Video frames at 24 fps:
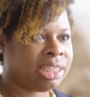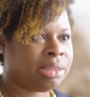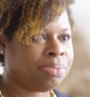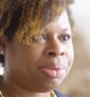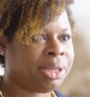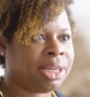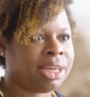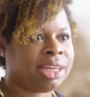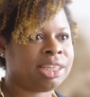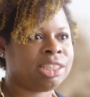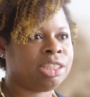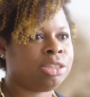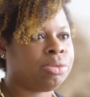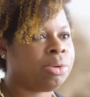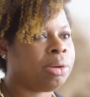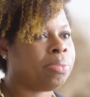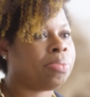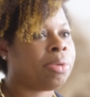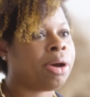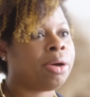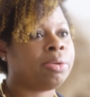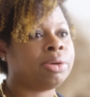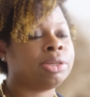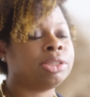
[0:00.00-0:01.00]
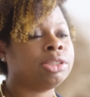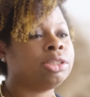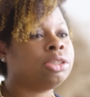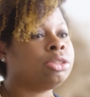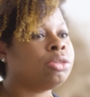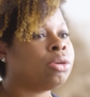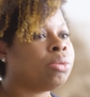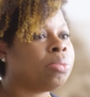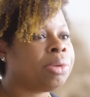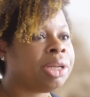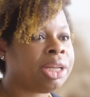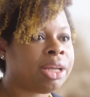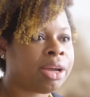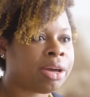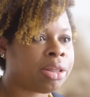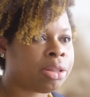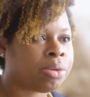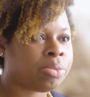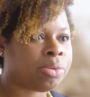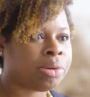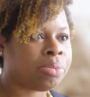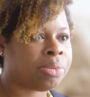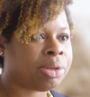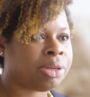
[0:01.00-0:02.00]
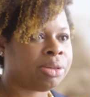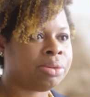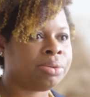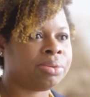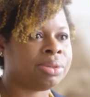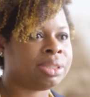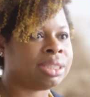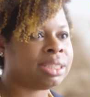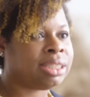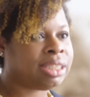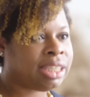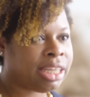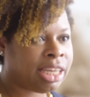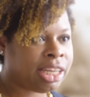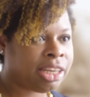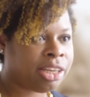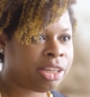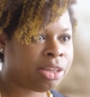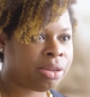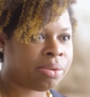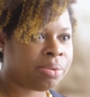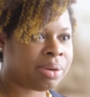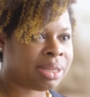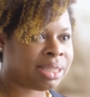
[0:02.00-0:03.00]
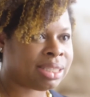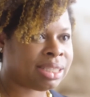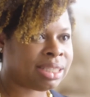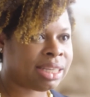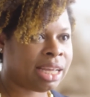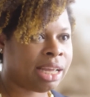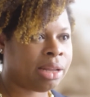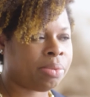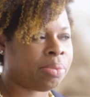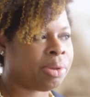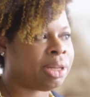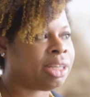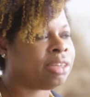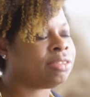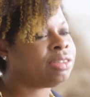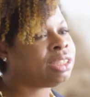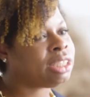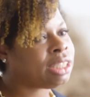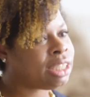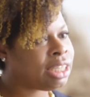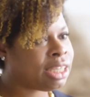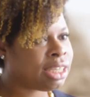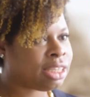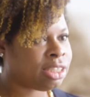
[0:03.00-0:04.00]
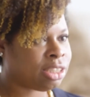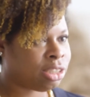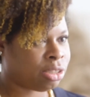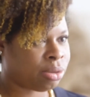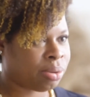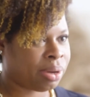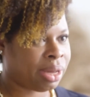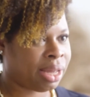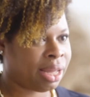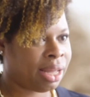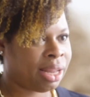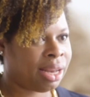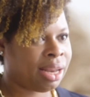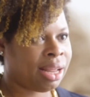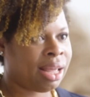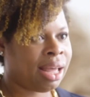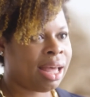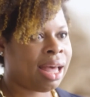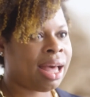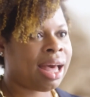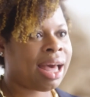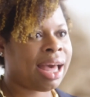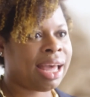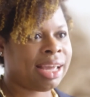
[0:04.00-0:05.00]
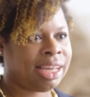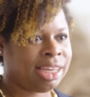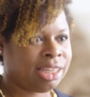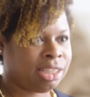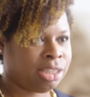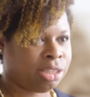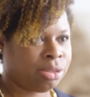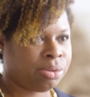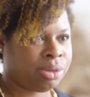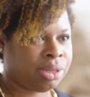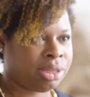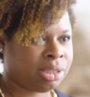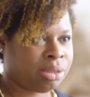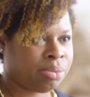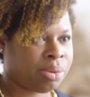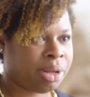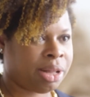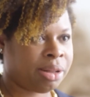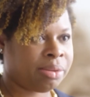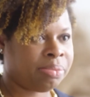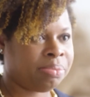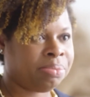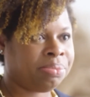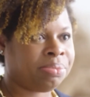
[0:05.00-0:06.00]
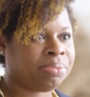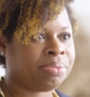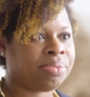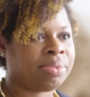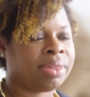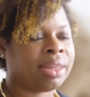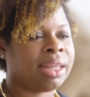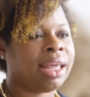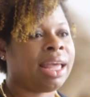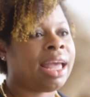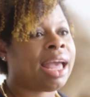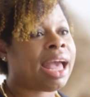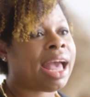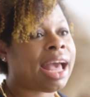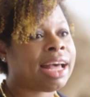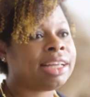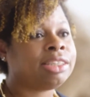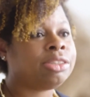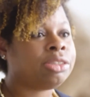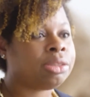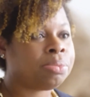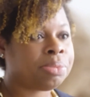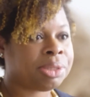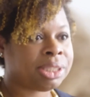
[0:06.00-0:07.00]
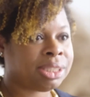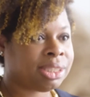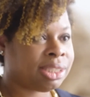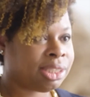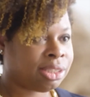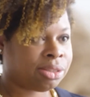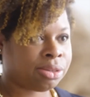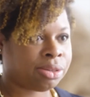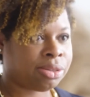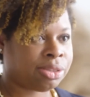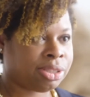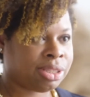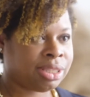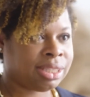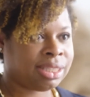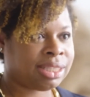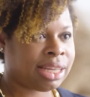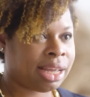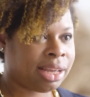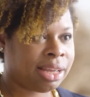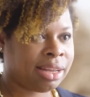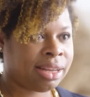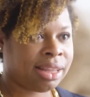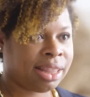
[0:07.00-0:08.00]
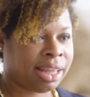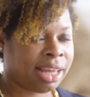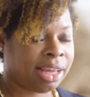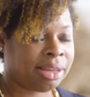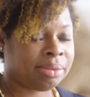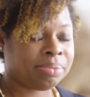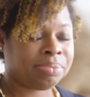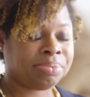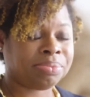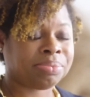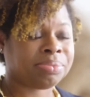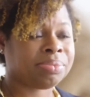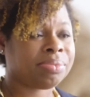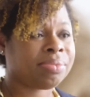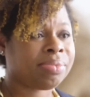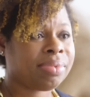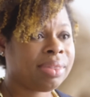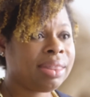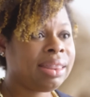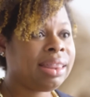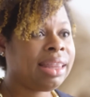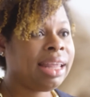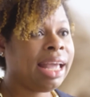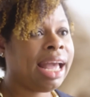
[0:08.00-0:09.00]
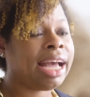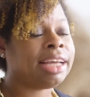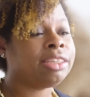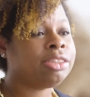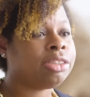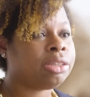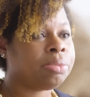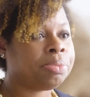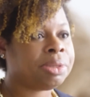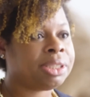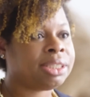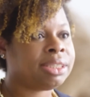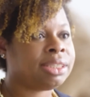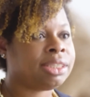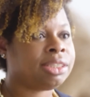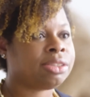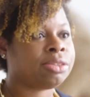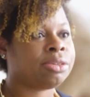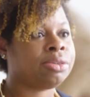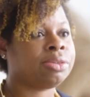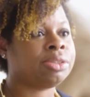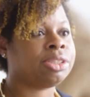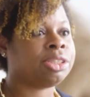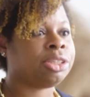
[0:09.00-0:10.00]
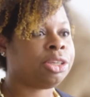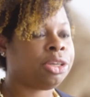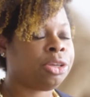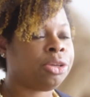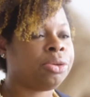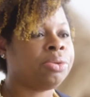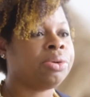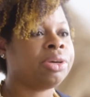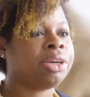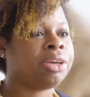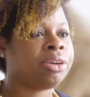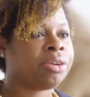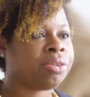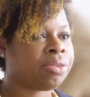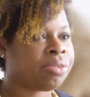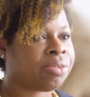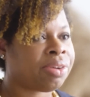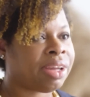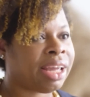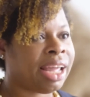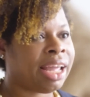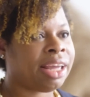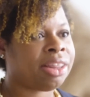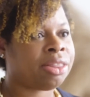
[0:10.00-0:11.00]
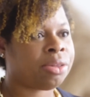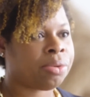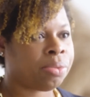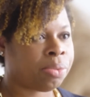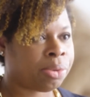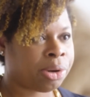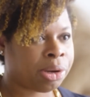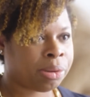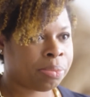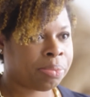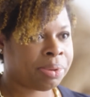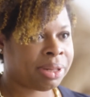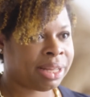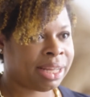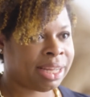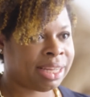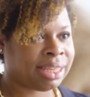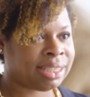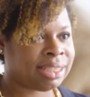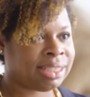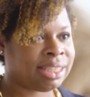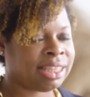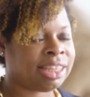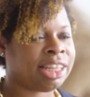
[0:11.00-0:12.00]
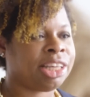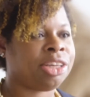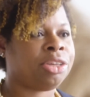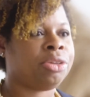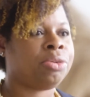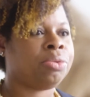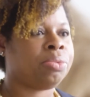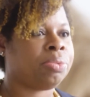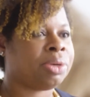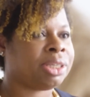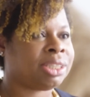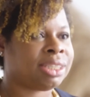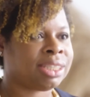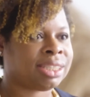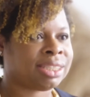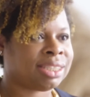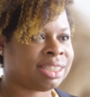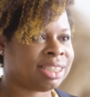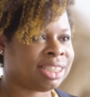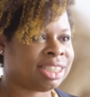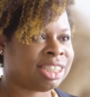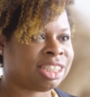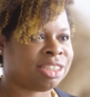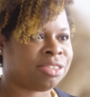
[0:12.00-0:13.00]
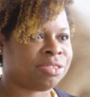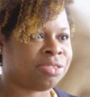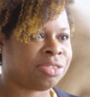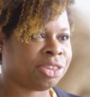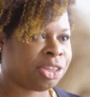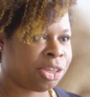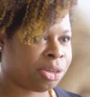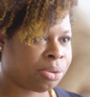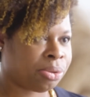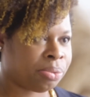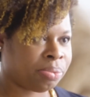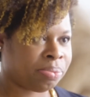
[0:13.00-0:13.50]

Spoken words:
because you empower so many other women who are seeing you and saying, well, if she can do it, I can do it as well. As your business grows, so the second thing, as your business grows, you can create the workplace that you wish existed for you.